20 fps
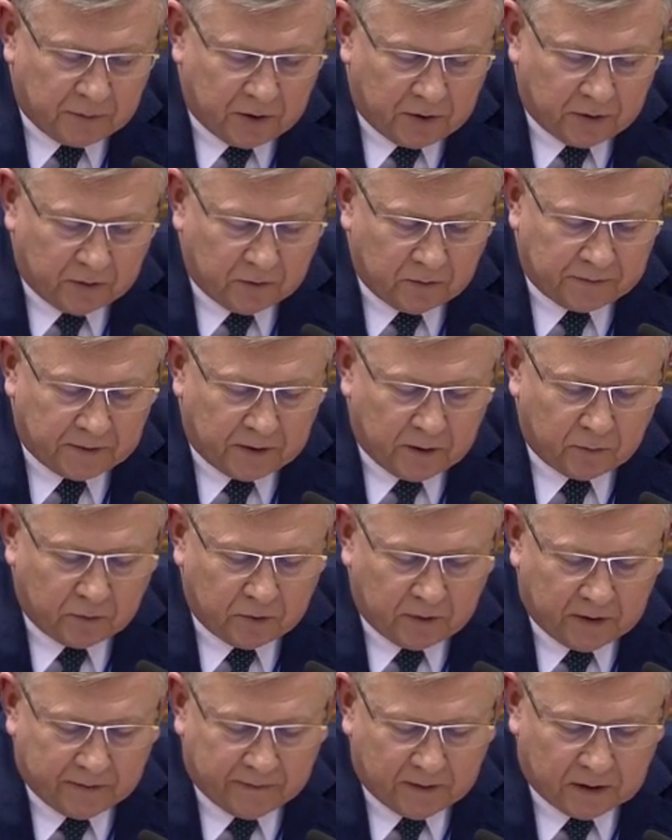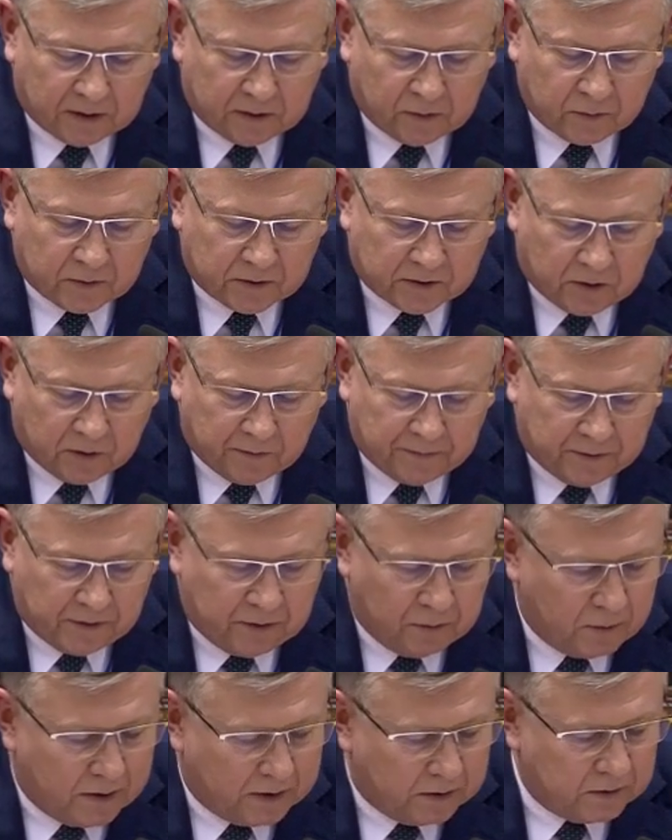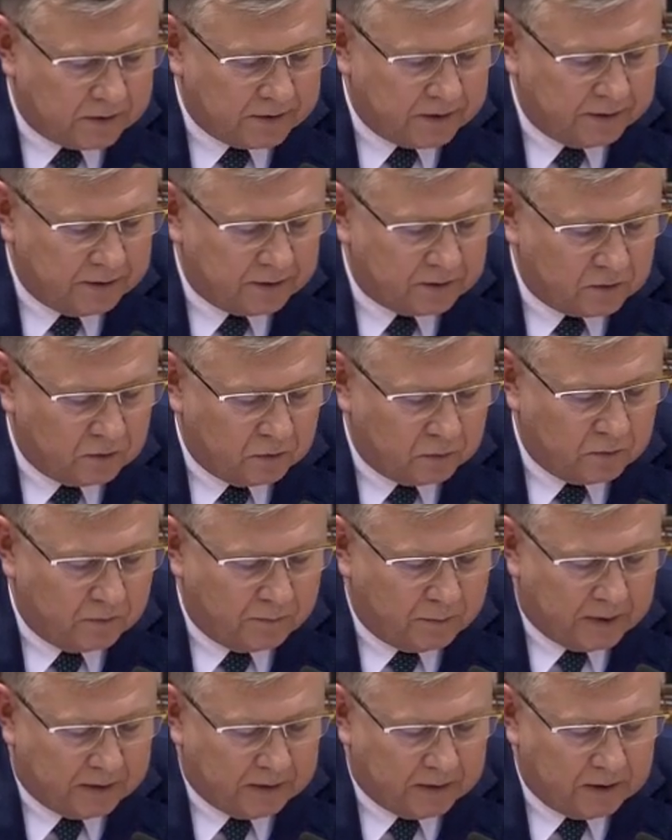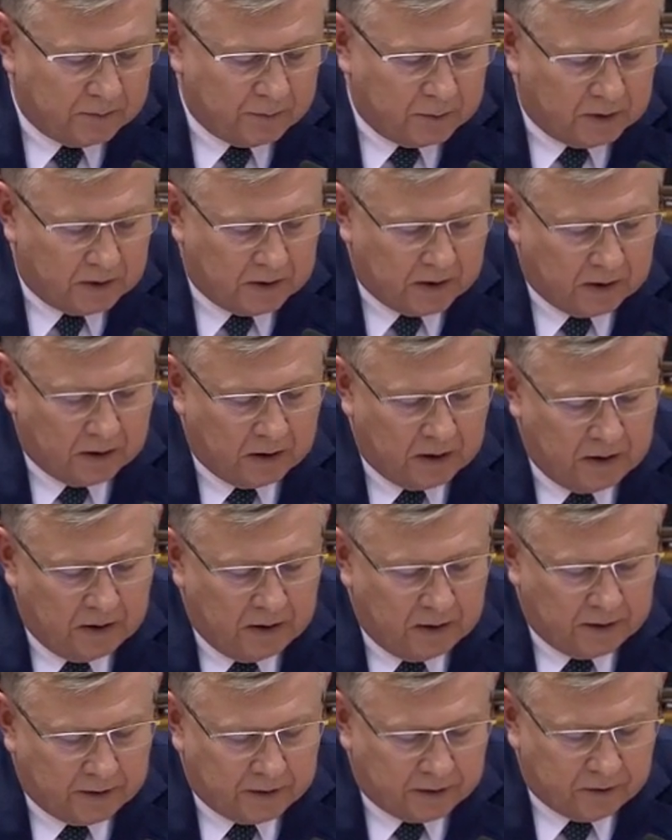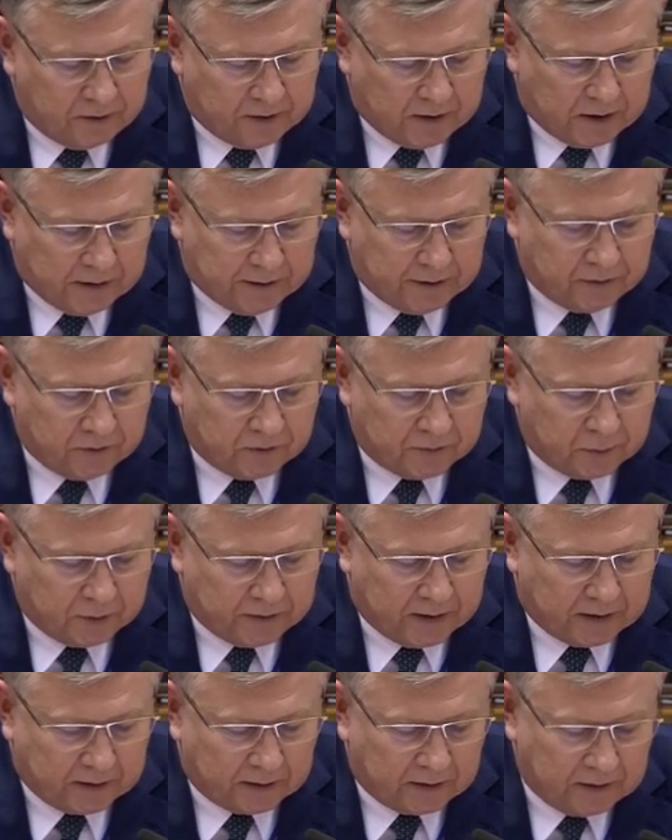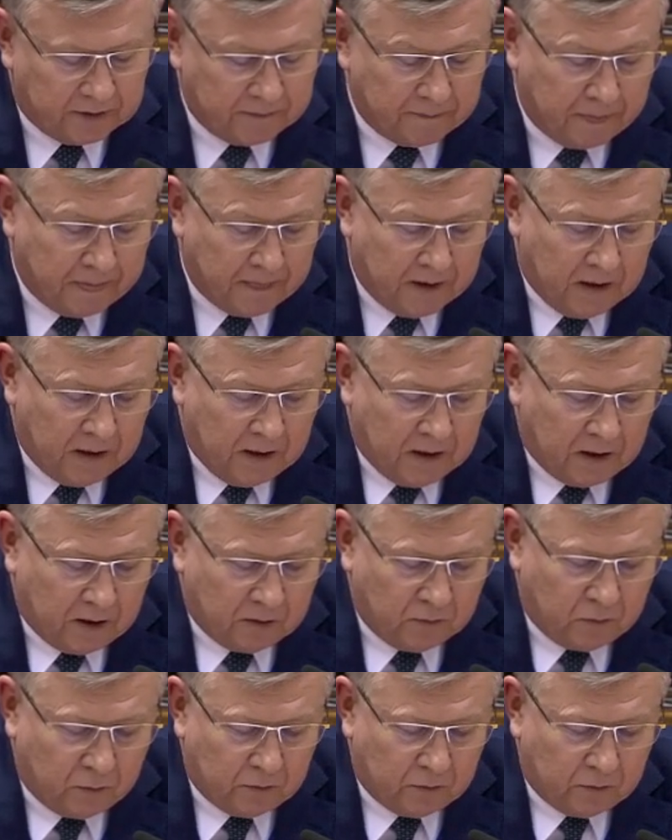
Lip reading: In March 2019, we launched an anti-crisis shield and allocated